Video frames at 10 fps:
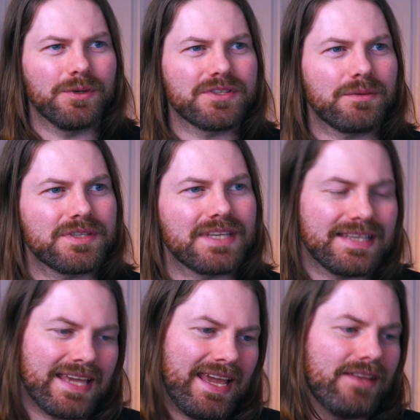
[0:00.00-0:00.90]
When someone
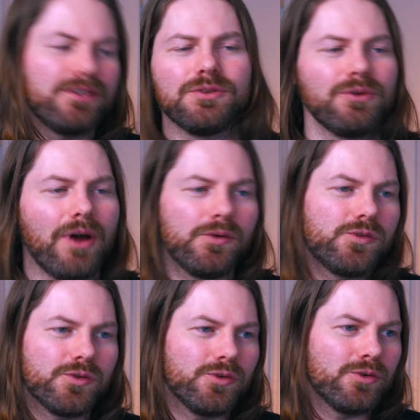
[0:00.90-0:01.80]
says, hey, do you know how
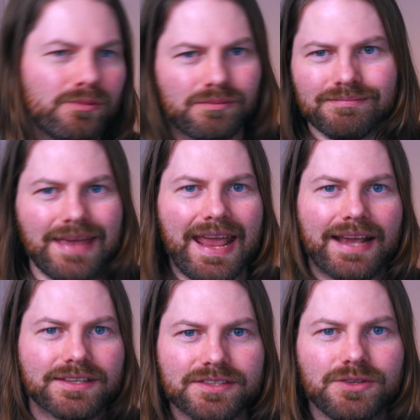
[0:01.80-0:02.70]
to
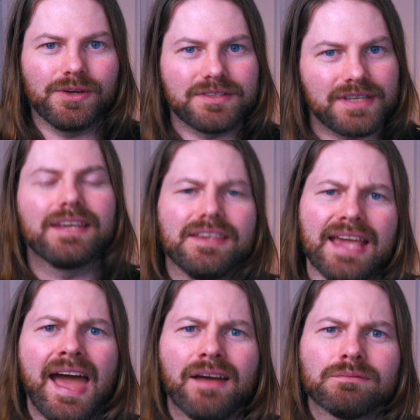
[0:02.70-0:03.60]
X? You can say,
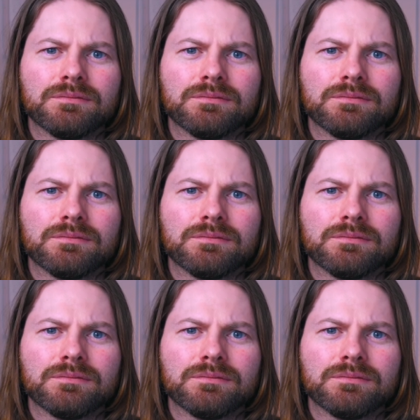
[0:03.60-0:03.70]
yeah,